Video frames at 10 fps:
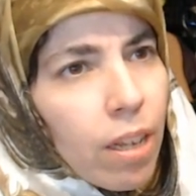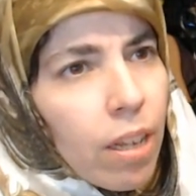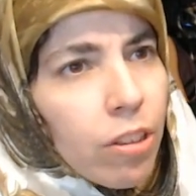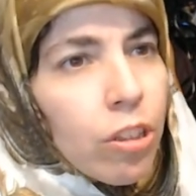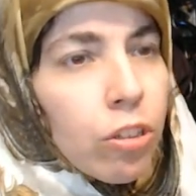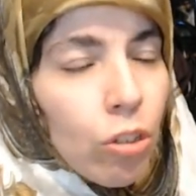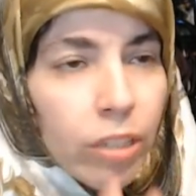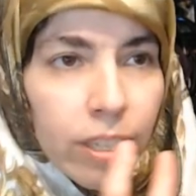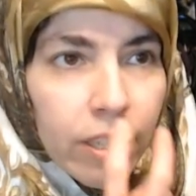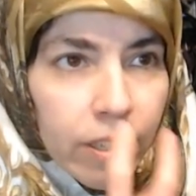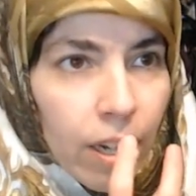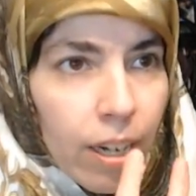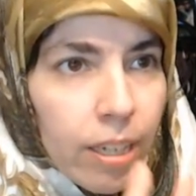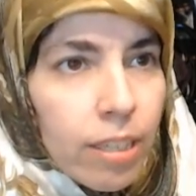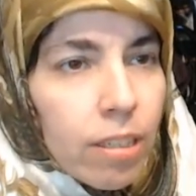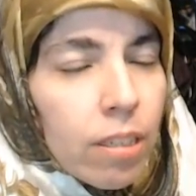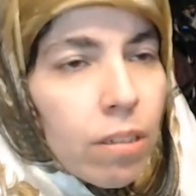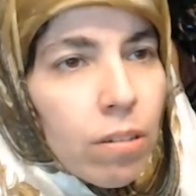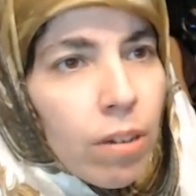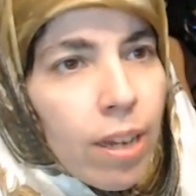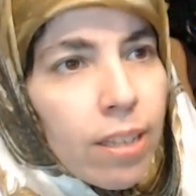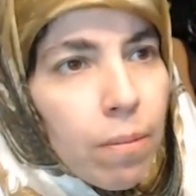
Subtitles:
The look in his eyes at that